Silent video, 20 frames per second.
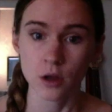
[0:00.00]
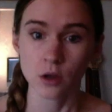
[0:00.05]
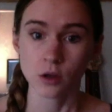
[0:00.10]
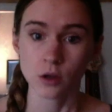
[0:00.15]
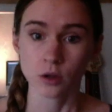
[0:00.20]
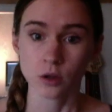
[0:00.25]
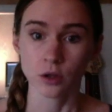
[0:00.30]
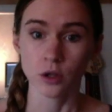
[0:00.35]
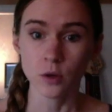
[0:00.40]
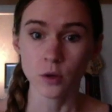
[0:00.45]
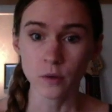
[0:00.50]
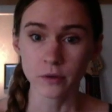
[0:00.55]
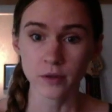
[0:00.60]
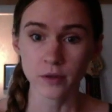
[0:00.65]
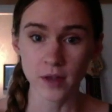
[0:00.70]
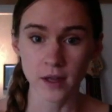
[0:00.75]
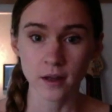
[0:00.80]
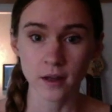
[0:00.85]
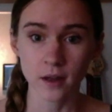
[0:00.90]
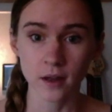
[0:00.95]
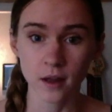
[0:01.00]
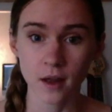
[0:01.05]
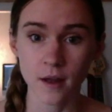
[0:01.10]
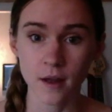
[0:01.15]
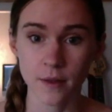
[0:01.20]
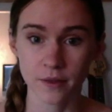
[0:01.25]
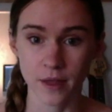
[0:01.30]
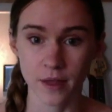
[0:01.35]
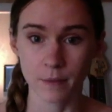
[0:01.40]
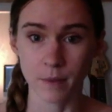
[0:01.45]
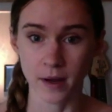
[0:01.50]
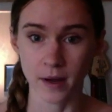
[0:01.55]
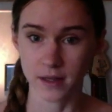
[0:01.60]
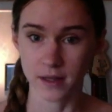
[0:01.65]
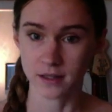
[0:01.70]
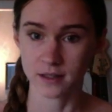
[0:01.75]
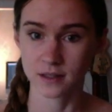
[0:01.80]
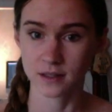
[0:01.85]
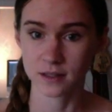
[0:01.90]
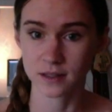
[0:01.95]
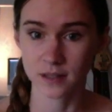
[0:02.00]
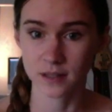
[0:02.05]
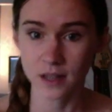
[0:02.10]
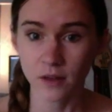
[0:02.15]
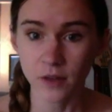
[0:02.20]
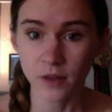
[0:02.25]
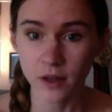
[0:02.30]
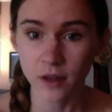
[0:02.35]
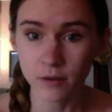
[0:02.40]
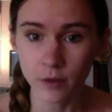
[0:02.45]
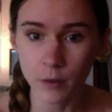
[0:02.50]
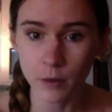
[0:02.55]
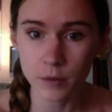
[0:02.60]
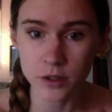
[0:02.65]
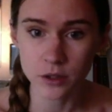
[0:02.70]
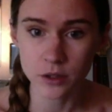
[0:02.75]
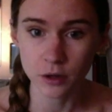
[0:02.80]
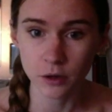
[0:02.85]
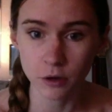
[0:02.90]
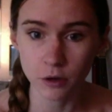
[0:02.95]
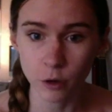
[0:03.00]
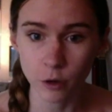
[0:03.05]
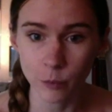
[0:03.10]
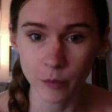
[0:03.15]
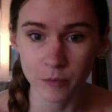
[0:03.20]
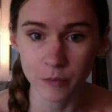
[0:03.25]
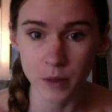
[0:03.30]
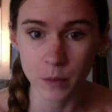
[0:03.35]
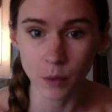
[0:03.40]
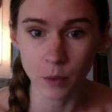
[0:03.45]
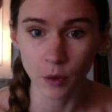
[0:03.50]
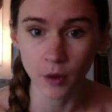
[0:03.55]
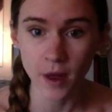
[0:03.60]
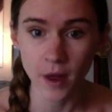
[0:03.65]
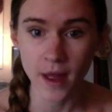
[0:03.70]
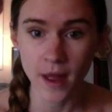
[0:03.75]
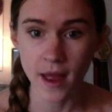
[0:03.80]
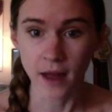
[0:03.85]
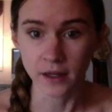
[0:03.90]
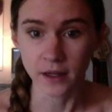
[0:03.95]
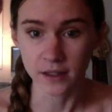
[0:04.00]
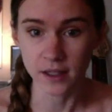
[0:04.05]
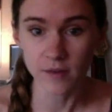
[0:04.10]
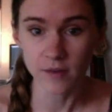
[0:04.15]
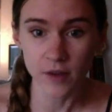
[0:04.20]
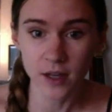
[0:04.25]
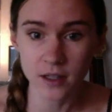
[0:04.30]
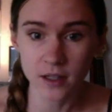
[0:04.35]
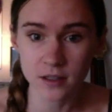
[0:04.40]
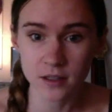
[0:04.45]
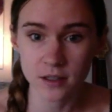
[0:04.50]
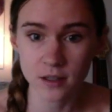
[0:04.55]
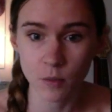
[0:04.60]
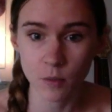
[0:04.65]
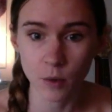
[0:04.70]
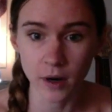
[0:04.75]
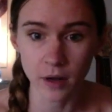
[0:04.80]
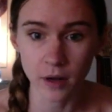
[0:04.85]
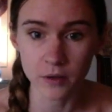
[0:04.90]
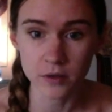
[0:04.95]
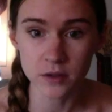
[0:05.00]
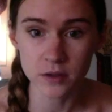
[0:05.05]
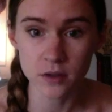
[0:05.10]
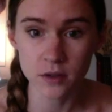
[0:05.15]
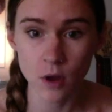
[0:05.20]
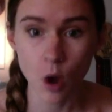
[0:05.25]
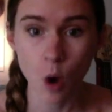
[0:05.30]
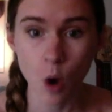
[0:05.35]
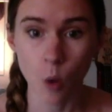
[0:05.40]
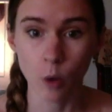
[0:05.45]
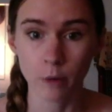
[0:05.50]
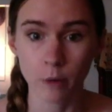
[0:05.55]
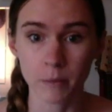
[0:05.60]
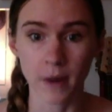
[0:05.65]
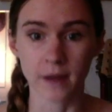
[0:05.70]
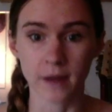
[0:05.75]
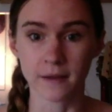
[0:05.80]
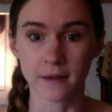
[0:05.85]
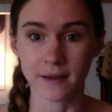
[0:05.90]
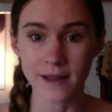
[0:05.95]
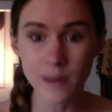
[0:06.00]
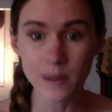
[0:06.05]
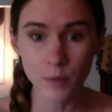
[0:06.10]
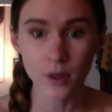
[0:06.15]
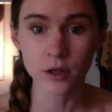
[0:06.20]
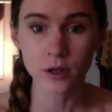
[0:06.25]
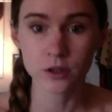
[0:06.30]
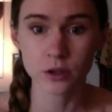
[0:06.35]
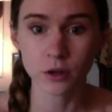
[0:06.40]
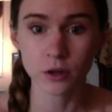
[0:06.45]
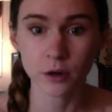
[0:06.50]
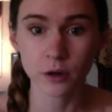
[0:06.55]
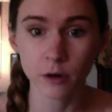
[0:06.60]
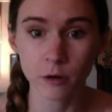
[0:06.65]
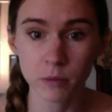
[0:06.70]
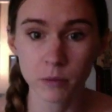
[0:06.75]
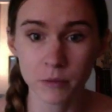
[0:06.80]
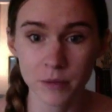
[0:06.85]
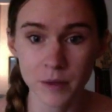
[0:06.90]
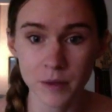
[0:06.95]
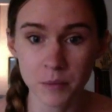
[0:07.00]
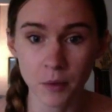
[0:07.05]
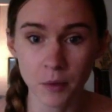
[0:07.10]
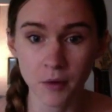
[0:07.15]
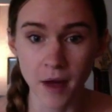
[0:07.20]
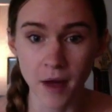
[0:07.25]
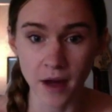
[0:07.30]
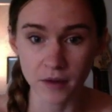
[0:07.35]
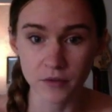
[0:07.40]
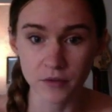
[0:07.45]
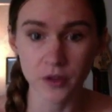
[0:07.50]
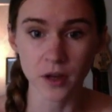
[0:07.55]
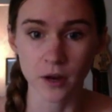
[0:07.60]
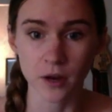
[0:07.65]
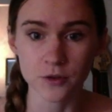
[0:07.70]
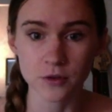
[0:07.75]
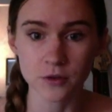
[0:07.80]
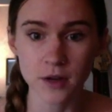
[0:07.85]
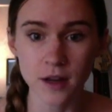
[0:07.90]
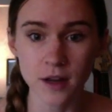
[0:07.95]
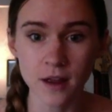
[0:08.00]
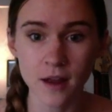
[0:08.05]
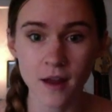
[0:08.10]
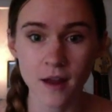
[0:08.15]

You think that by stealing from a certain group of people and giving it to someone else, or by keeping a certain group of people out of the country,